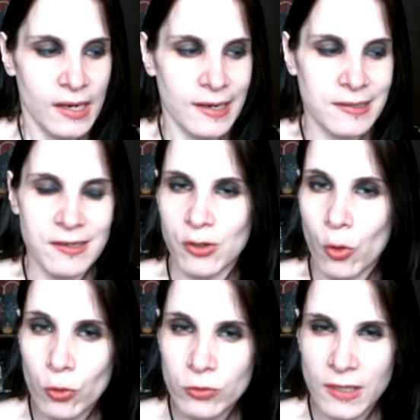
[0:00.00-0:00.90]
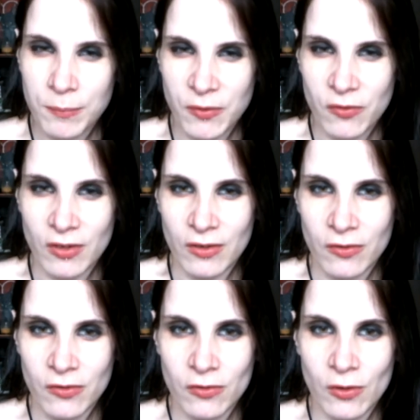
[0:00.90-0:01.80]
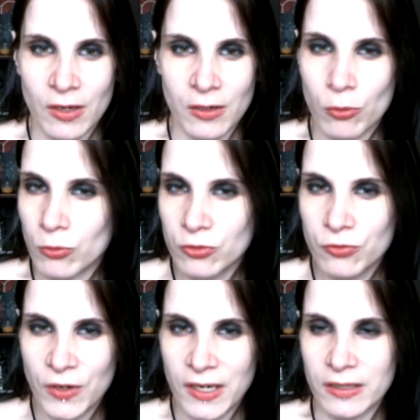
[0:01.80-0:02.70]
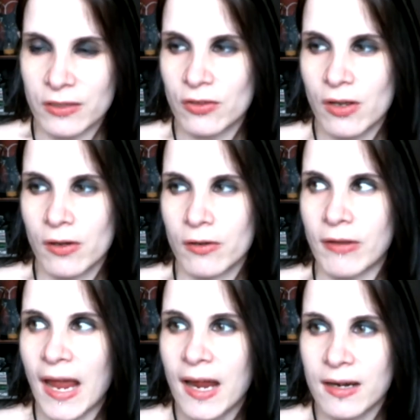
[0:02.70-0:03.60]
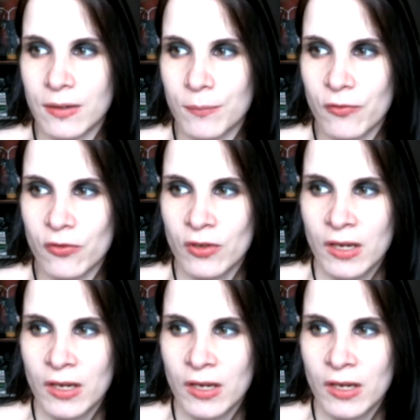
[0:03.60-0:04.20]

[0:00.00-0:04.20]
and an old nemesis, an old friend of Adam's,